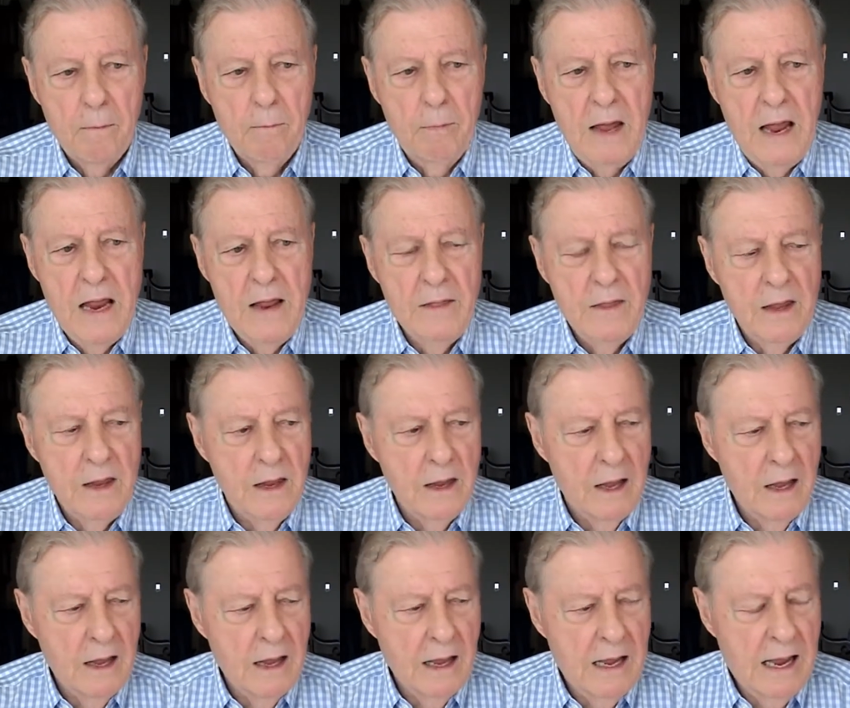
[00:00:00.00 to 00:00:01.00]
May the
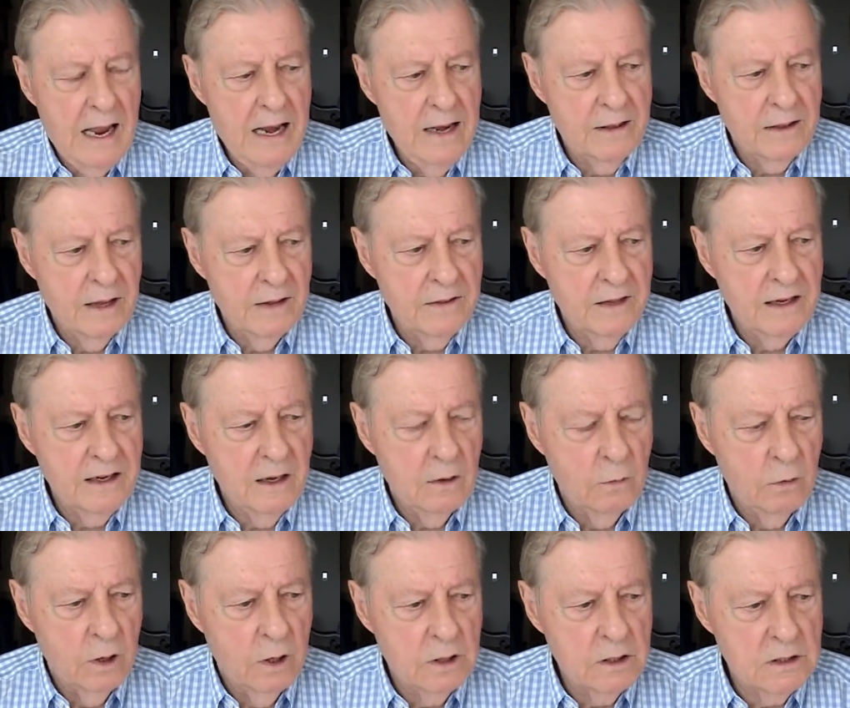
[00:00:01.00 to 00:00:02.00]
8th, I think it
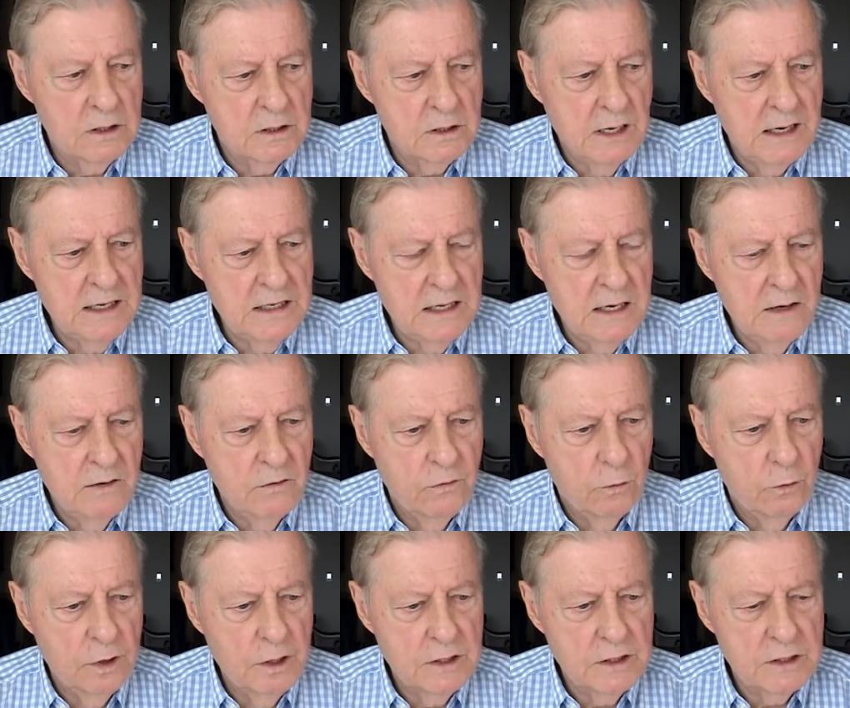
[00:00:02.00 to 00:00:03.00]
was,
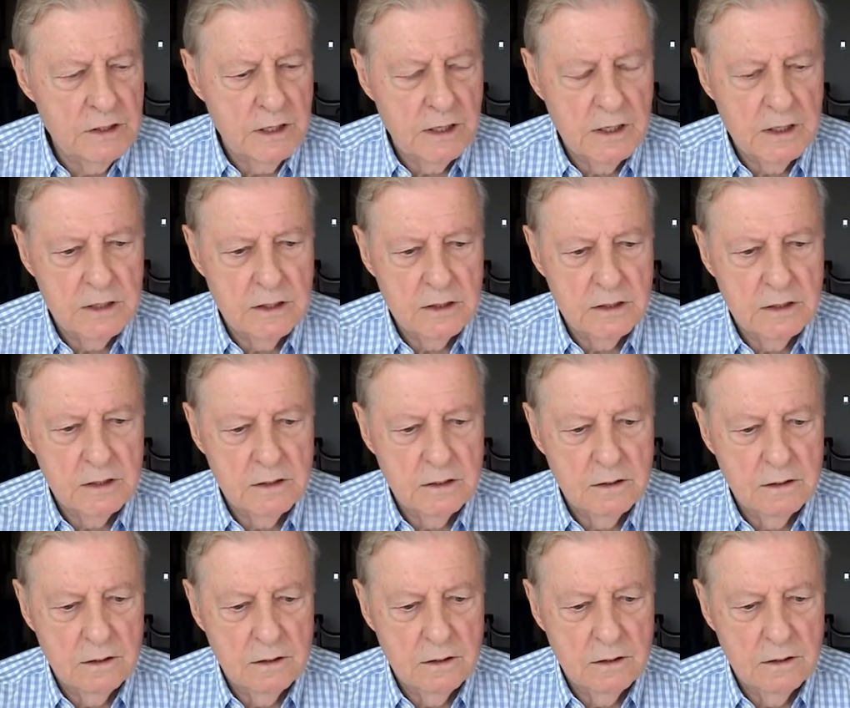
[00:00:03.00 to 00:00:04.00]
1946.
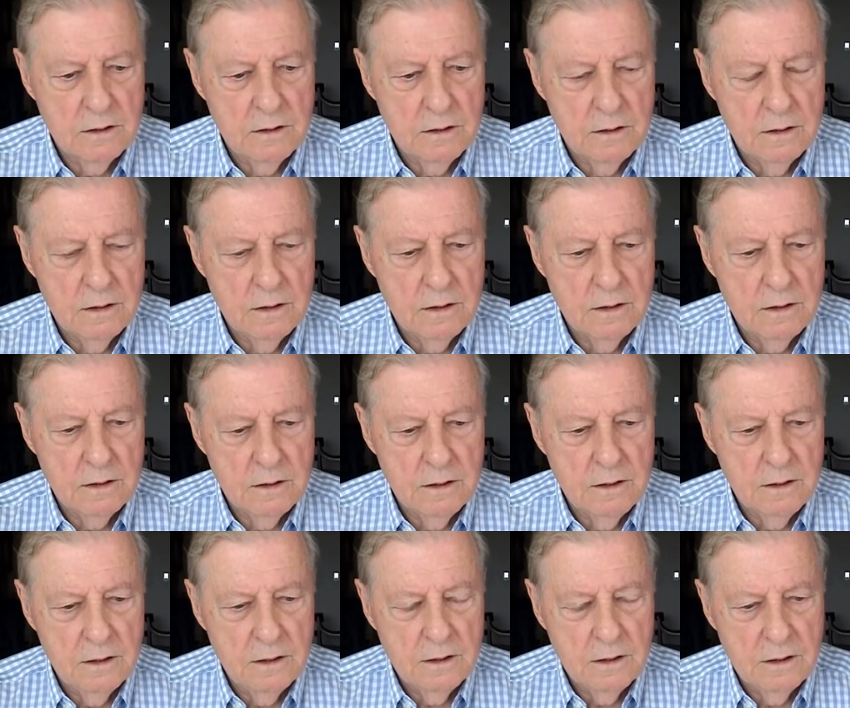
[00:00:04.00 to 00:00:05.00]
May of 46, you were
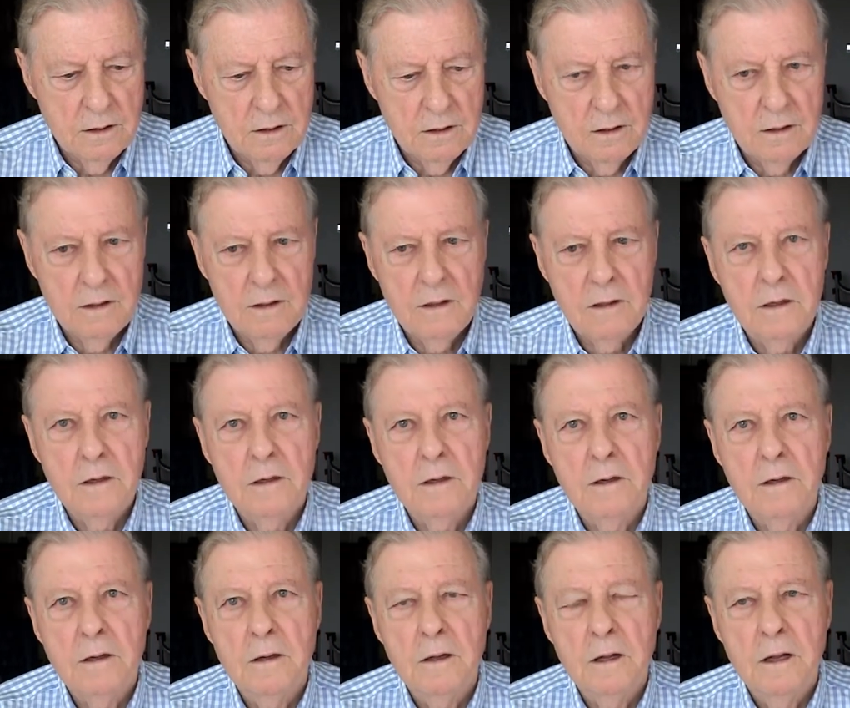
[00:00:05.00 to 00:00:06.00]
discharged. And what rank
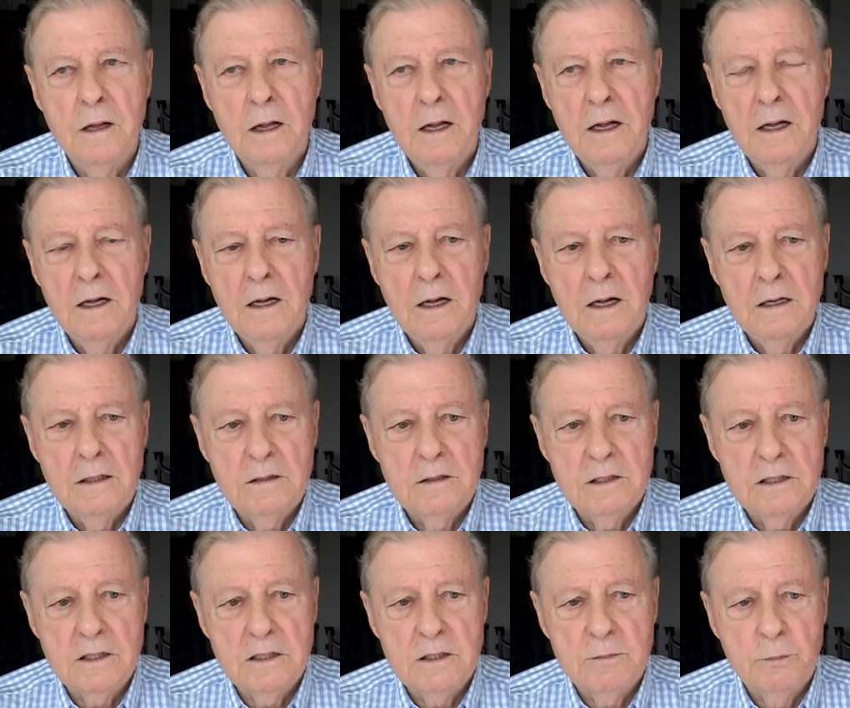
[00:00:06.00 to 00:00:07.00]
were you at that time?
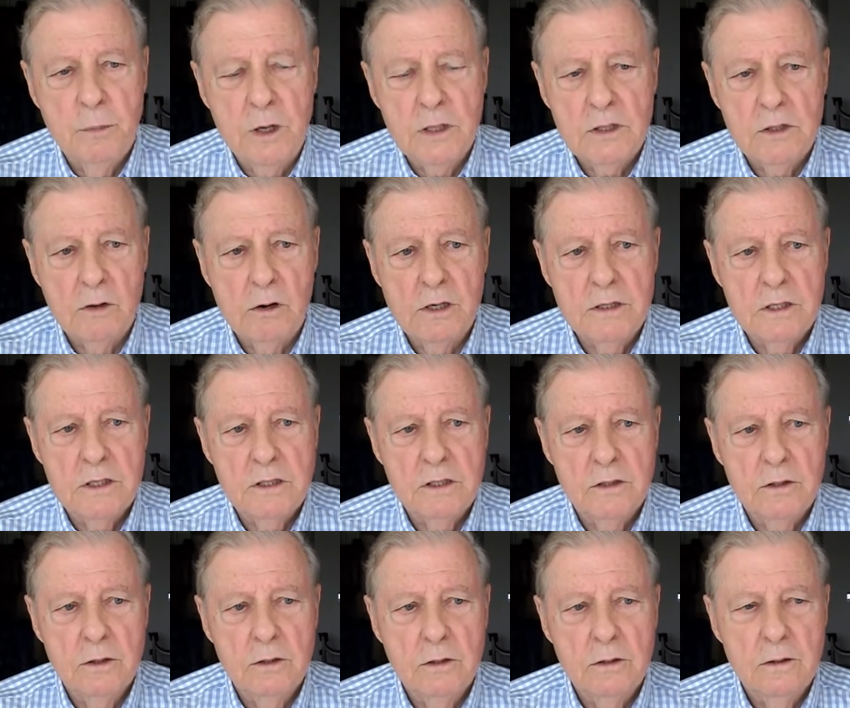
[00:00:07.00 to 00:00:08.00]
Just a buck sergeant
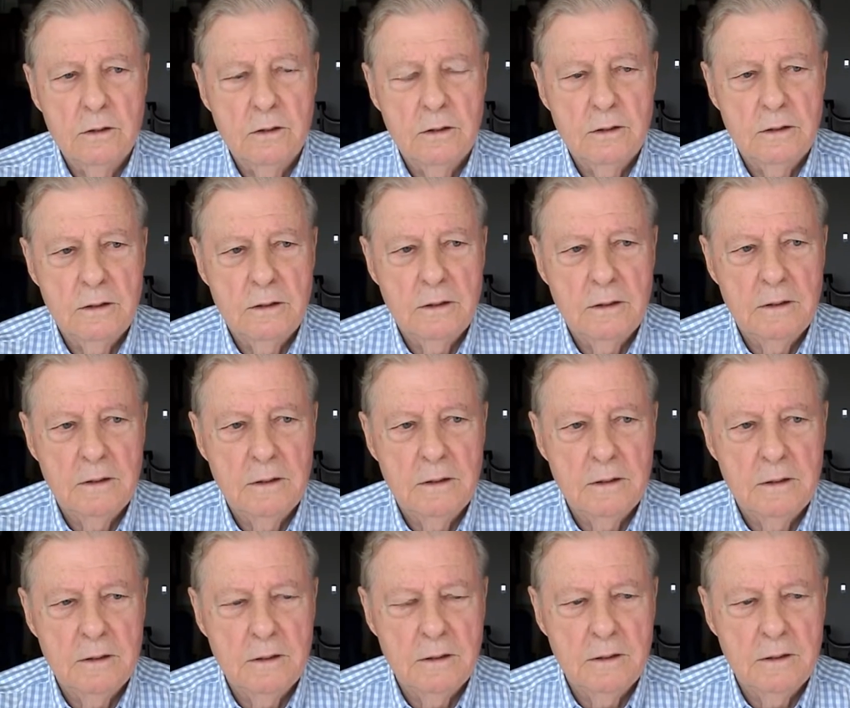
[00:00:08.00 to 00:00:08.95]
still. Okay.